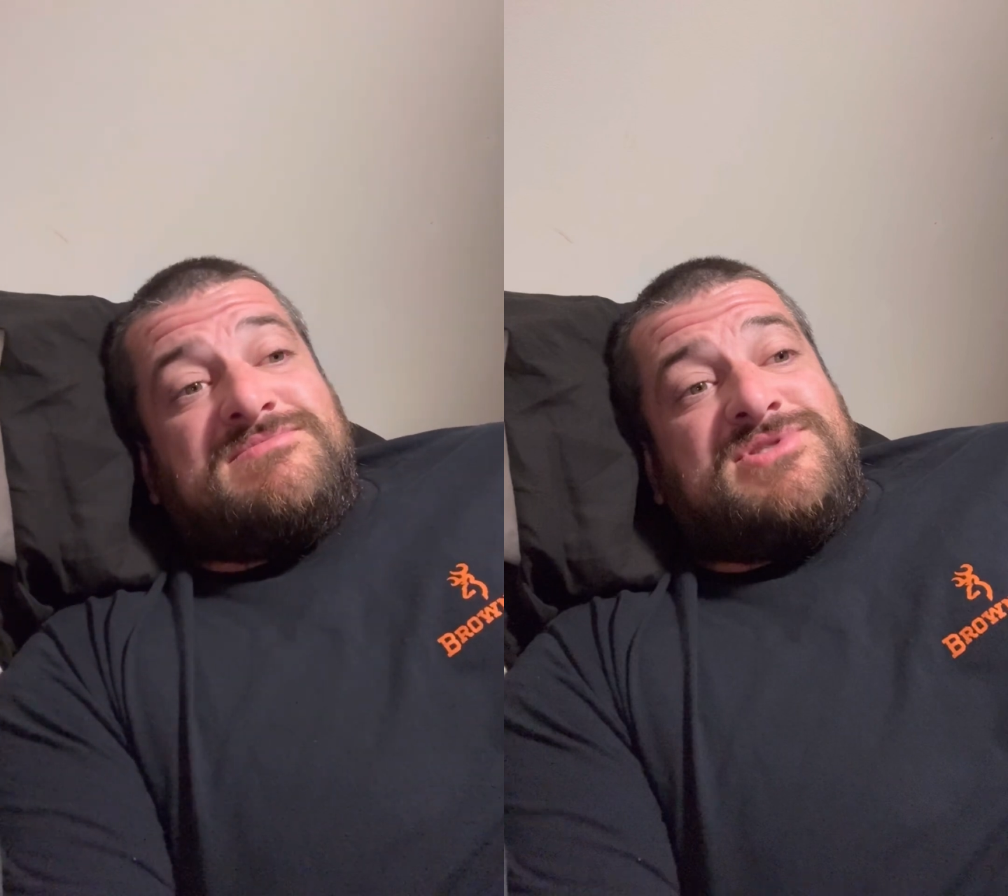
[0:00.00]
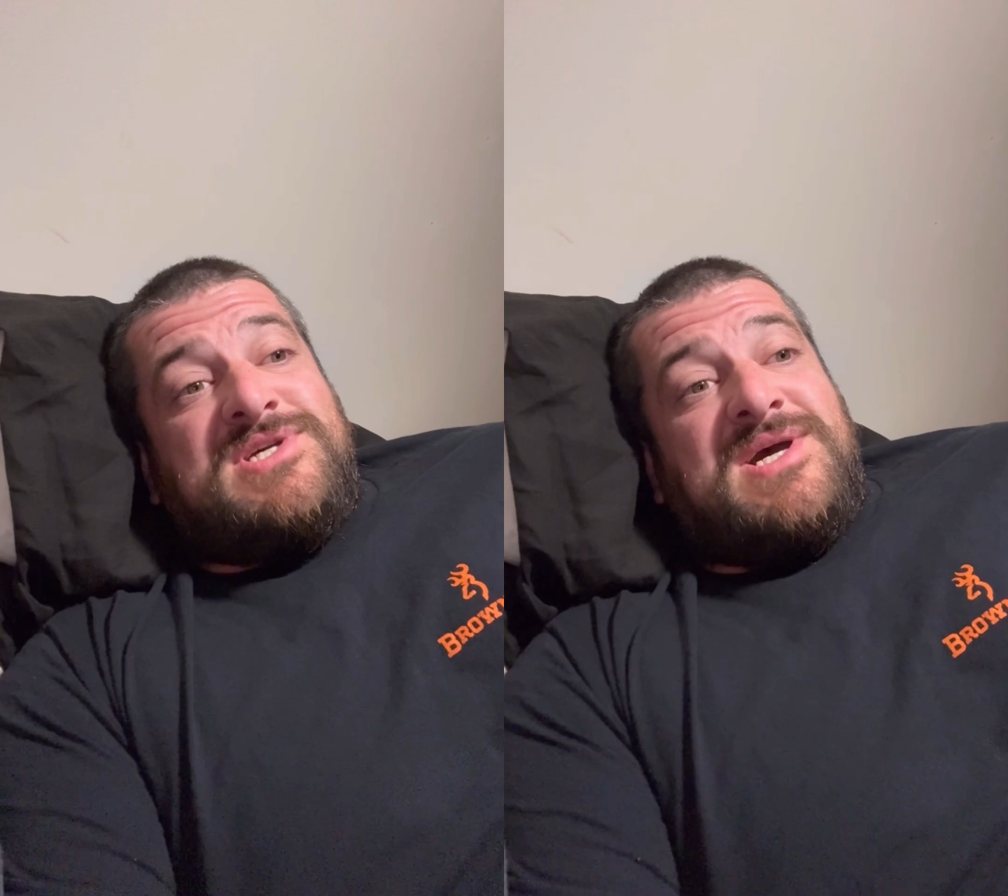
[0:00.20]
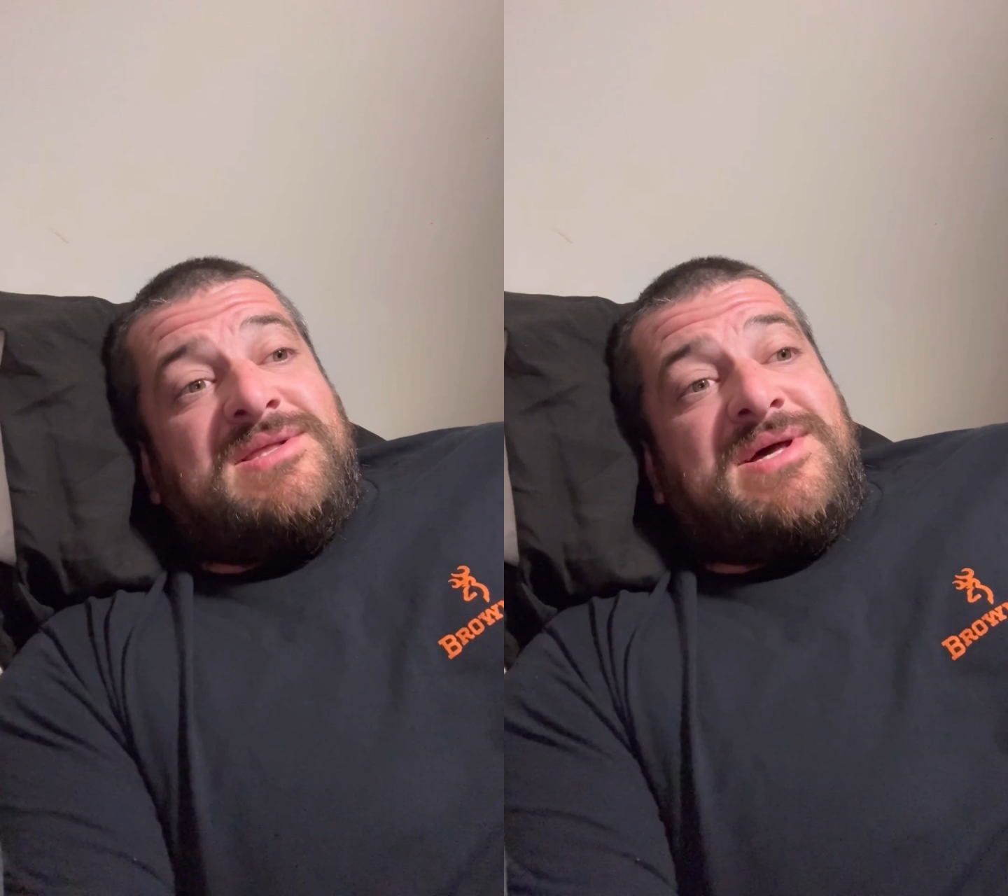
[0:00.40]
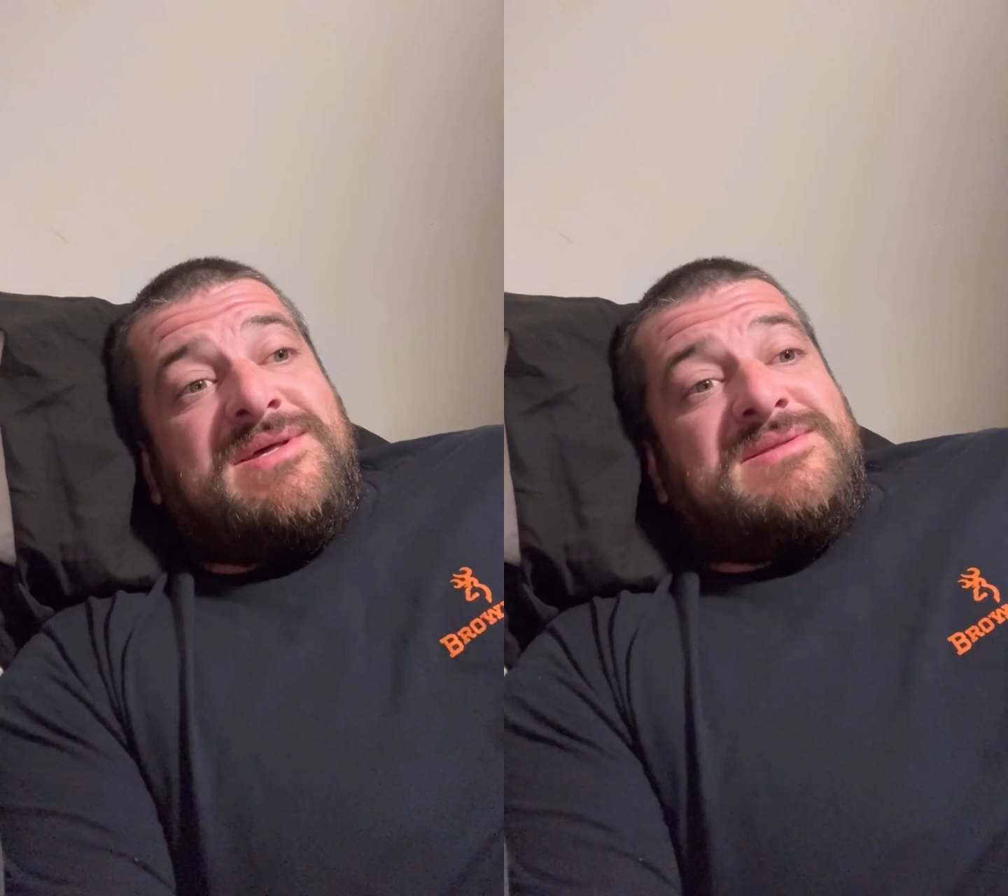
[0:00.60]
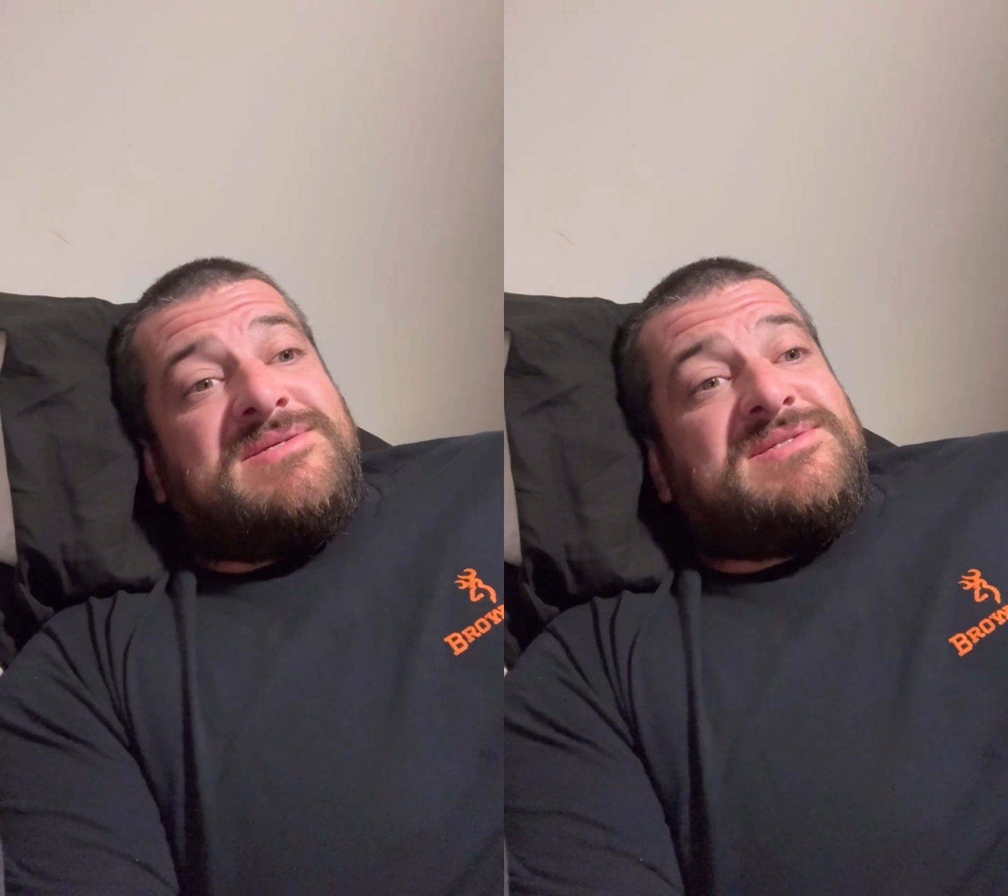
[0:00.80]
she had
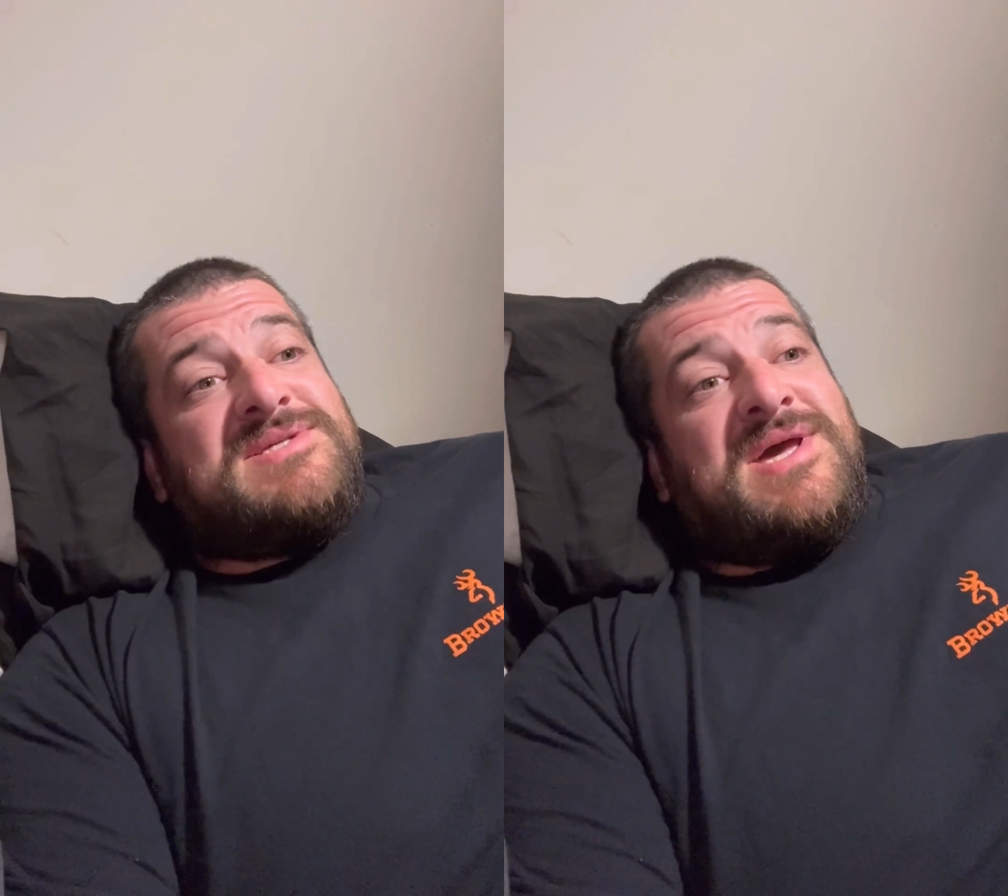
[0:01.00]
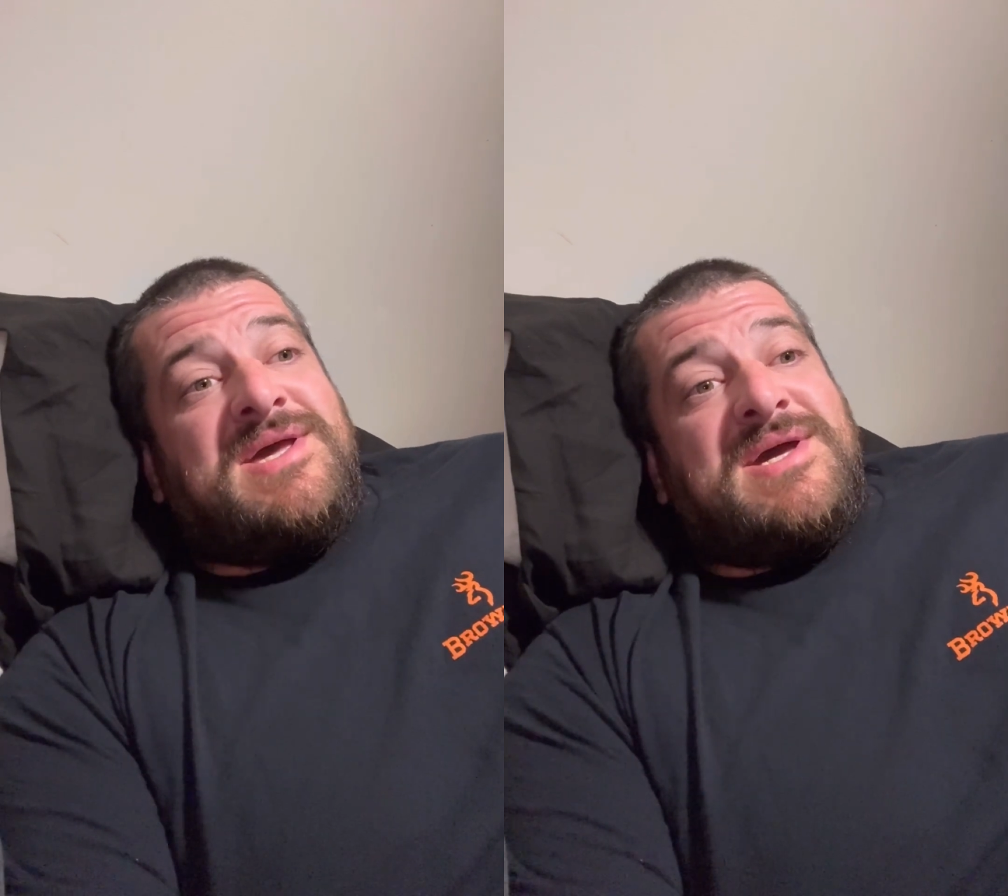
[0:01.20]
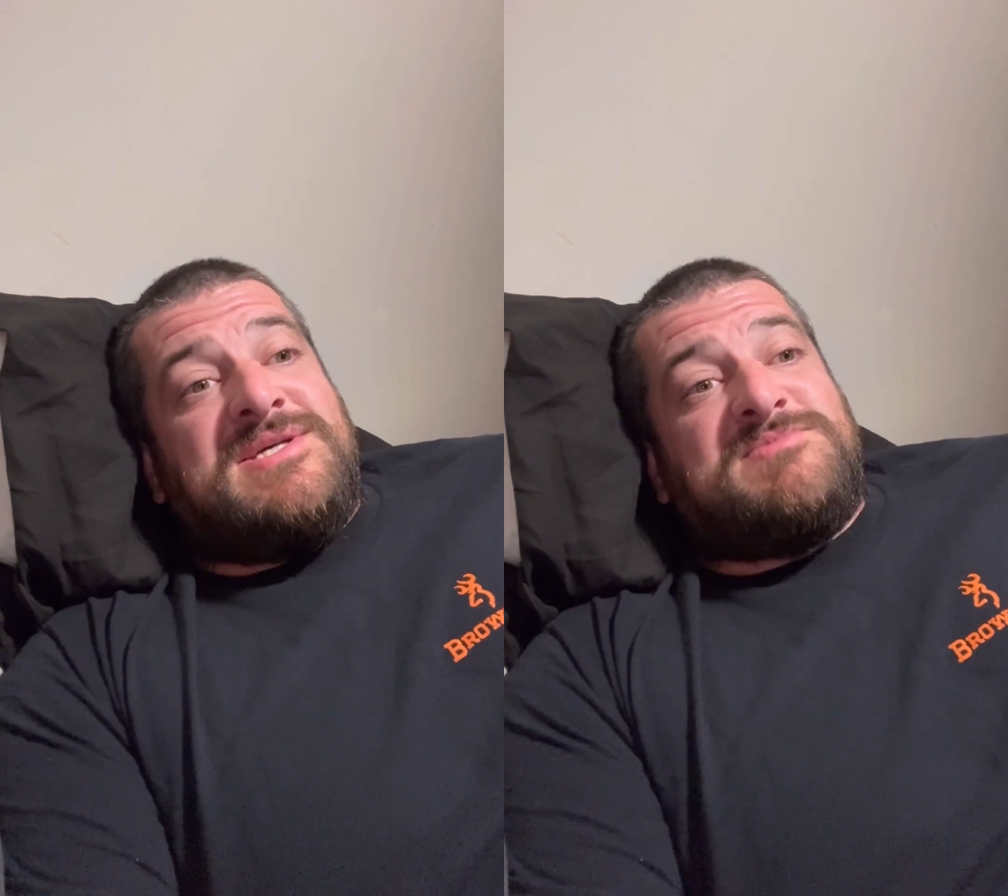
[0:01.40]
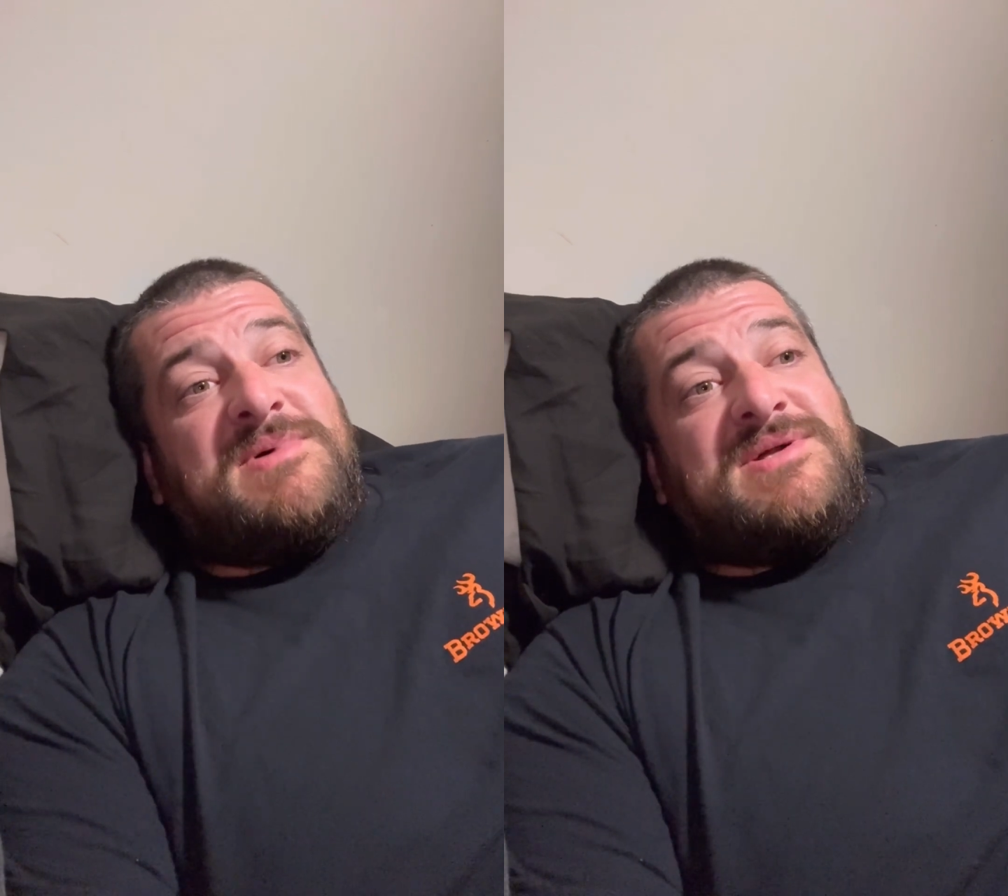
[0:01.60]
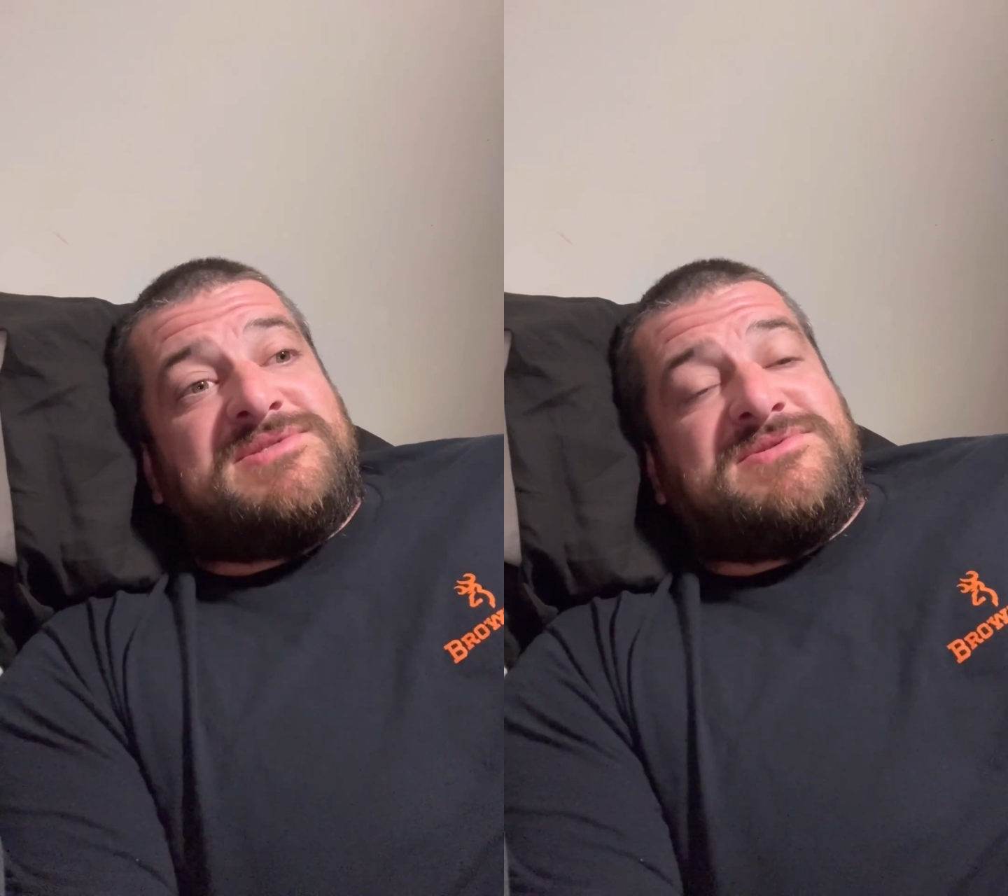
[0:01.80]
like this AA
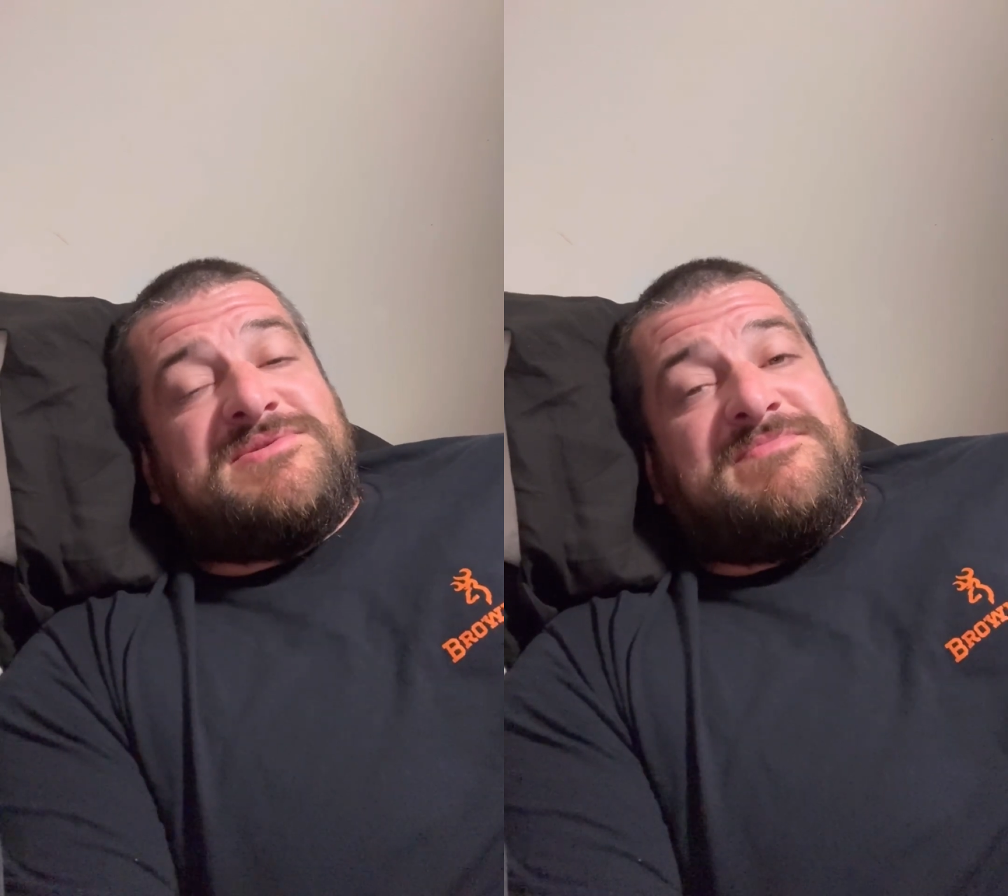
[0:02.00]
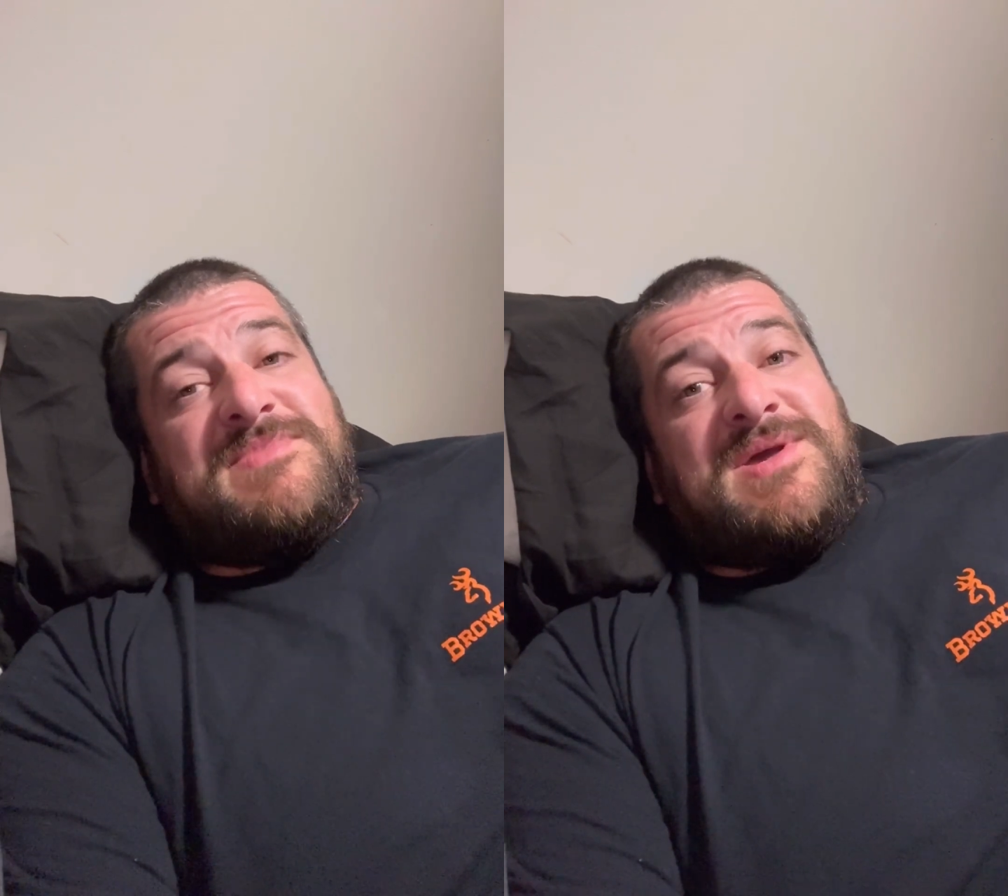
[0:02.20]
sponsor